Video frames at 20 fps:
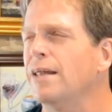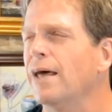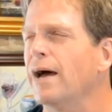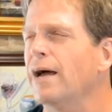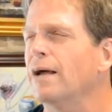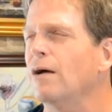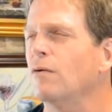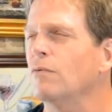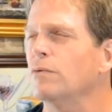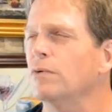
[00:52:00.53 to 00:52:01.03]

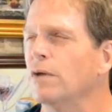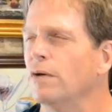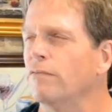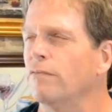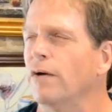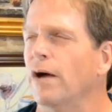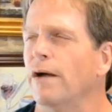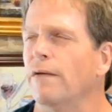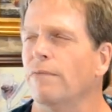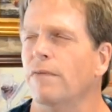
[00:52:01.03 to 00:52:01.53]
down to
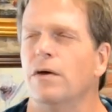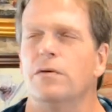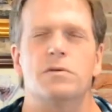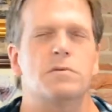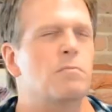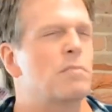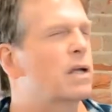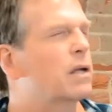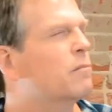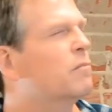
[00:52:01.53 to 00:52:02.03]
find those
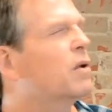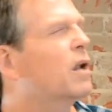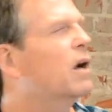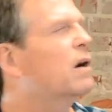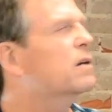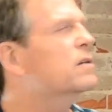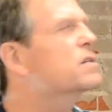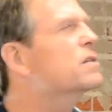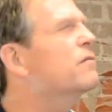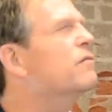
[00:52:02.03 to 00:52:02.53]
big
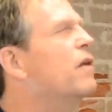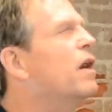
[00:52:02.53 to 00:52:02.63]
blocks of